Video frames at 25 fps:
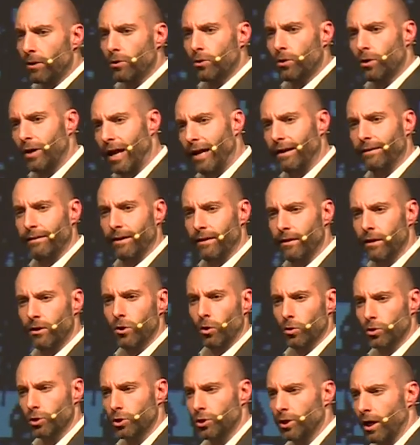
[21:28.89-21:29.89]
connecting the
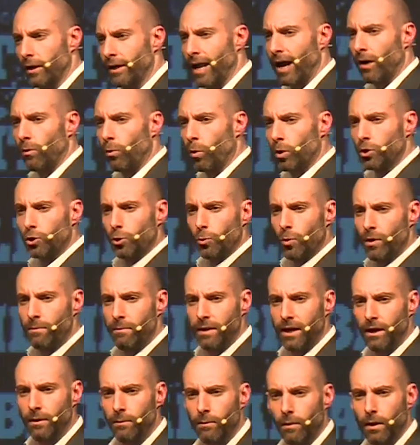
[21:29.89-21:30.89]
dots. And now what do we
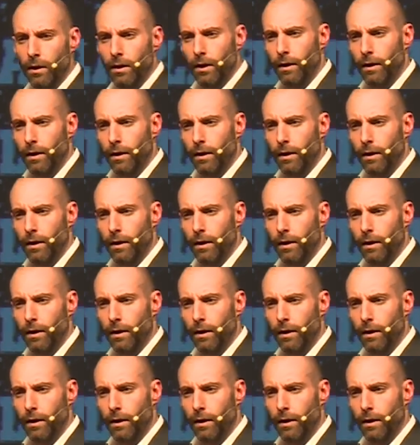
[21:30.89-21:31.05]
mean